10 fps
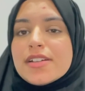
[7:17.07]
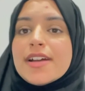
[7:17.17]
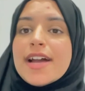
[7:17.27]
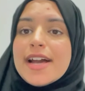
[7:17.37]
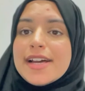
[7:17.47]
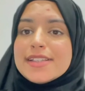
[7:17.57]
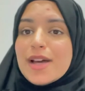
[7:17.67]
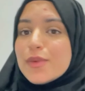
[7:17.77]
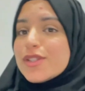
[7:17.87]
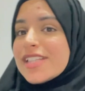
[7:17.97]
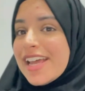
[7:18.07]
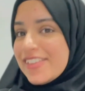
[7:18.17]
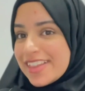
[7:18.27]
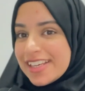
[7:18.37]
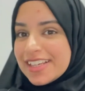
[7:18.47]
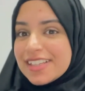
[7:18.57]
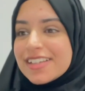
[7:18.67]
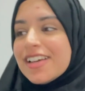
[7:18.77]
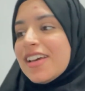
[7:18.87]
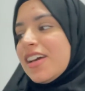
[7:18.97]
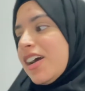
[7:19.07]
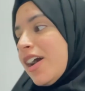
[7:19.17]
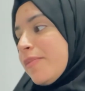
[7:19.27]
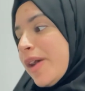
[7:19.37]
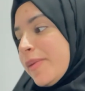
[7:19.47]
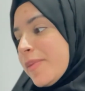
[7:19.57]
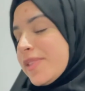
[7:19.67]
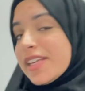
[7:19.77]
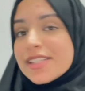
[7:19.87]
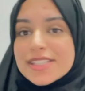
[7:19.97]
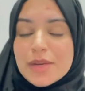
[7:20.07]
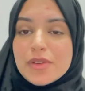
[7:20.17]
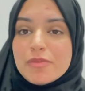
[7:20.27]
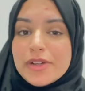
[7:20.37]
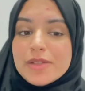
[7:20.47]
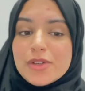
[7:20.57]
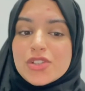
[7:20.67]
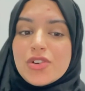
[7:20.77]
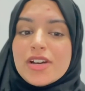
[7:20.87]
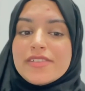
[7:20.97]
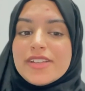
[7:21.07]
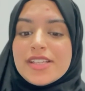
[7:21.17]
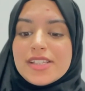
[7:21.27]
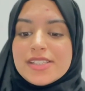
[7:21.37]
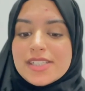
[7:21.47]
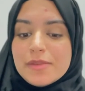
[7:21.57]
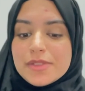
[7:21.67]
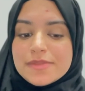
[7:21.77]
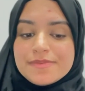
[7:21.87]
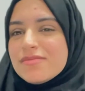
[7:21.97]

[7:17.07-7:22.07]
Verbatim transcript: and that was everything my mum thinks that we pretty much got everything except